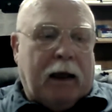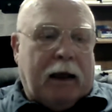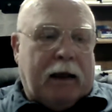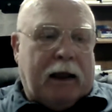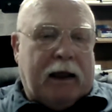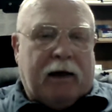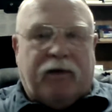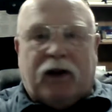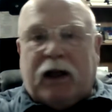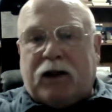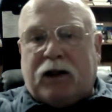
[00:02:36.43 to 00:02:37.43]
Think of
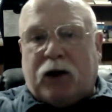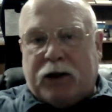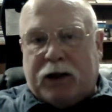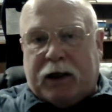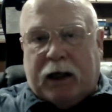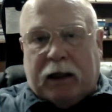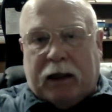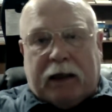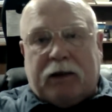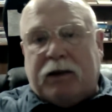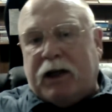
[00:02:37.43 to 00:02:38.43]
electricity.
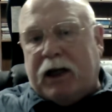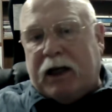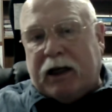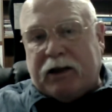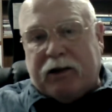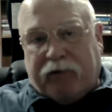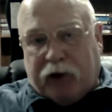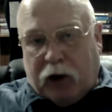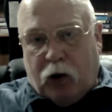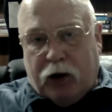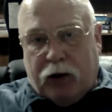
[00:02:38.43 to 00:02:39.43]
Electricity doesn't
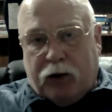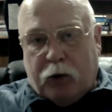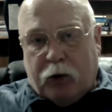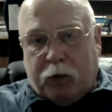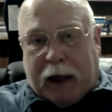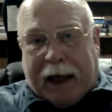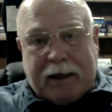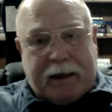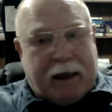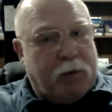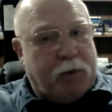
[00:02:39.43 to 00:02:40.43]
flow good through
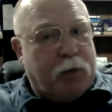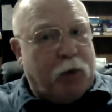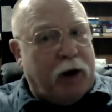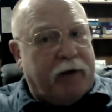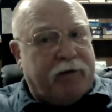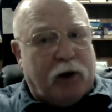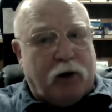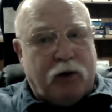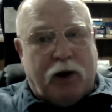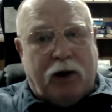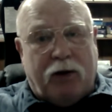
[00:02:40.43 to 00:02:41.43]
plastic, but boy, it
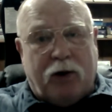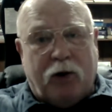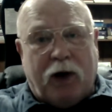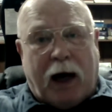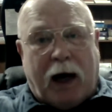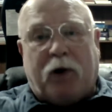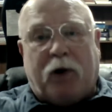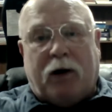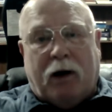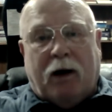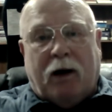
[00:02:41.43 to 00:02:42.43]
flows good through copper.
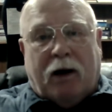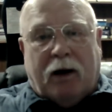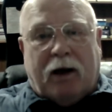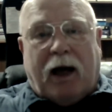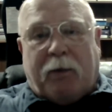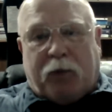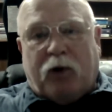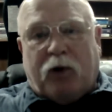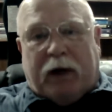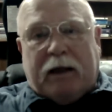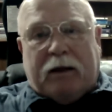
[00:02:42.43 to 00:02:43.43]

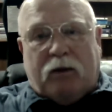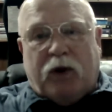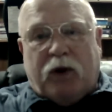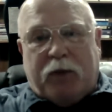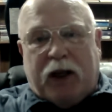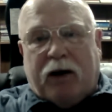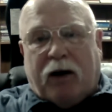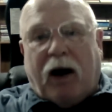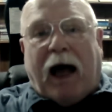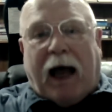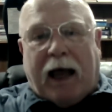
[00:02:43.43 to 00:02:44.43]
Copper would be your
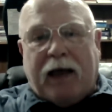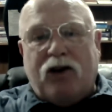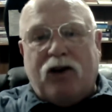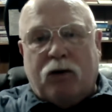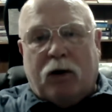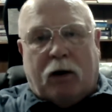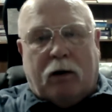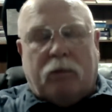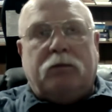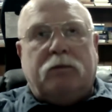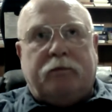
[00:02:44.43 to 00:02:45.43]
high U, or
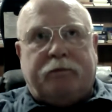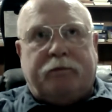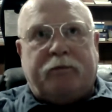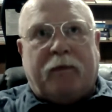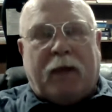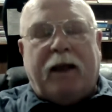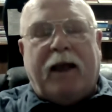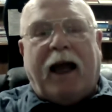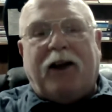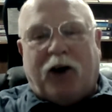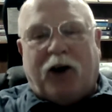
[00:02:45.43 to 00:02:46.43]

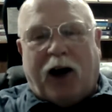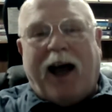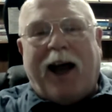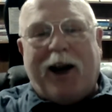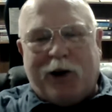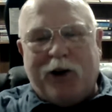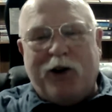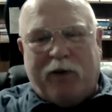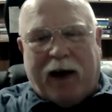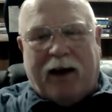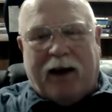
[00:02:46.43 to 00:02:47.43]
yeah, your higher
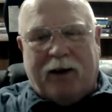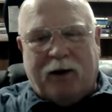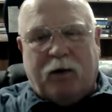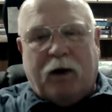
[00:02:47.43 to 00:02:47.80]
U value.